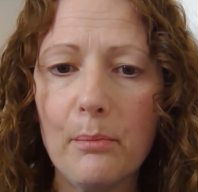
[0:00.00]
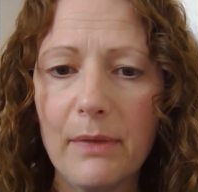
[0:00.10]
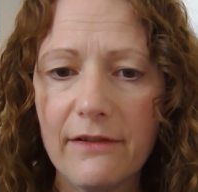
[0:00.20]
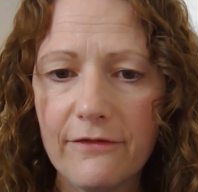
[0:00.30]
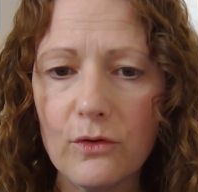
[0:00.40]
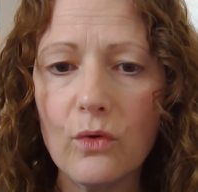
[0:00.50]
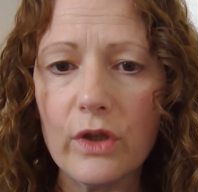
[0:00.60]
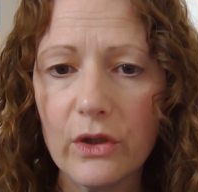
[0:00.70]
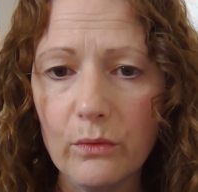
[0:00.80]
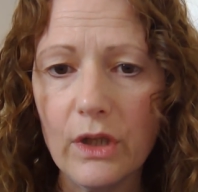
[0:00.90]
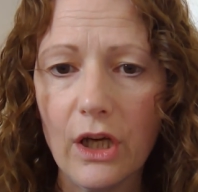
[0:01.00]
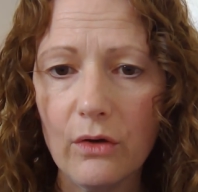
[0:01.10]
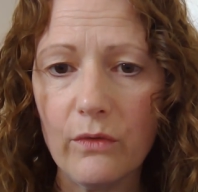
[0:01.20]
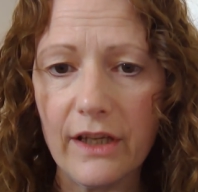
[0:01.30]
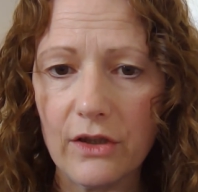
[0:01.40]
before you
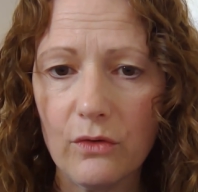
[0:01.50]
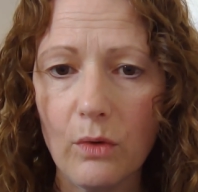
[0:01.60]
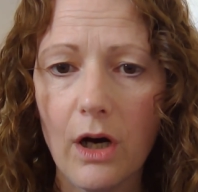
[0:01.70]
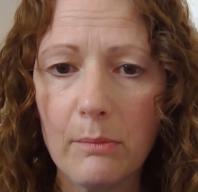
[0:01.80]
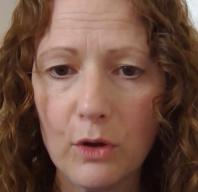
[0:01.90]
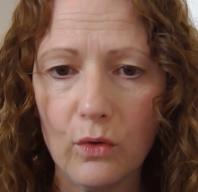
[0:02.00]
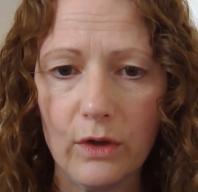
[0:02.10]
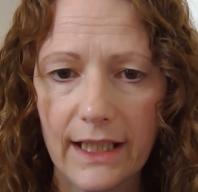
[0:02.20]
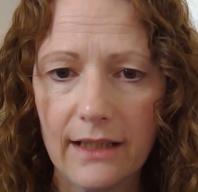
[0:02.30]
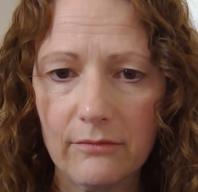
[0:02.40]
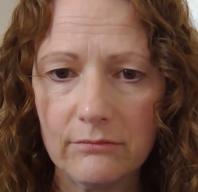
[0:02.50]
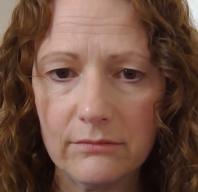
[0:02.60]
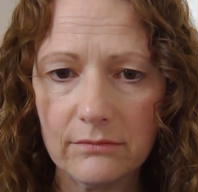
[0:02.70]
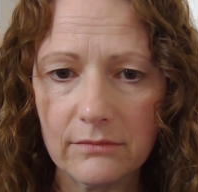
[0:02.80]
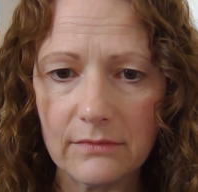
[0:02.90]
know that you are poorly,
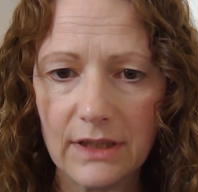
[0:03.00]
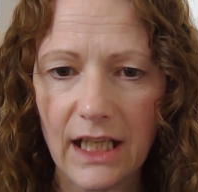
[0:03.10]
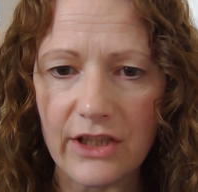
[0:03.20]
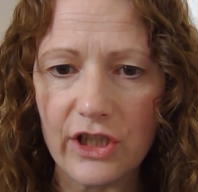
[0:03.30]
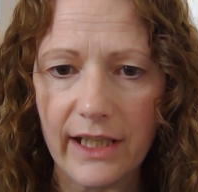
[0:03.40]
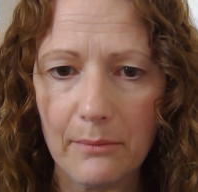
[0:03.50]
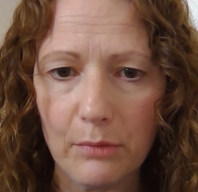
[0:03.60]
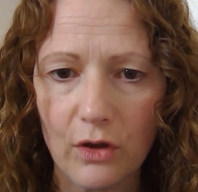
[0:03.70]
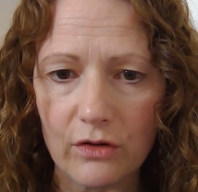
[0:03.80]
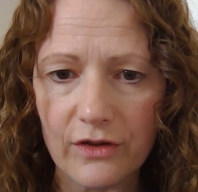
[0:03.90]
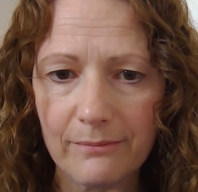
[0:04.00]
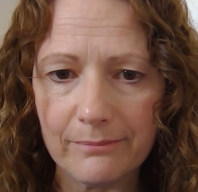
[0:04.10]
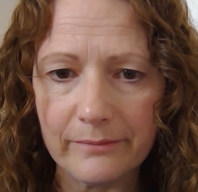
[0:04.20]
like chickenpox.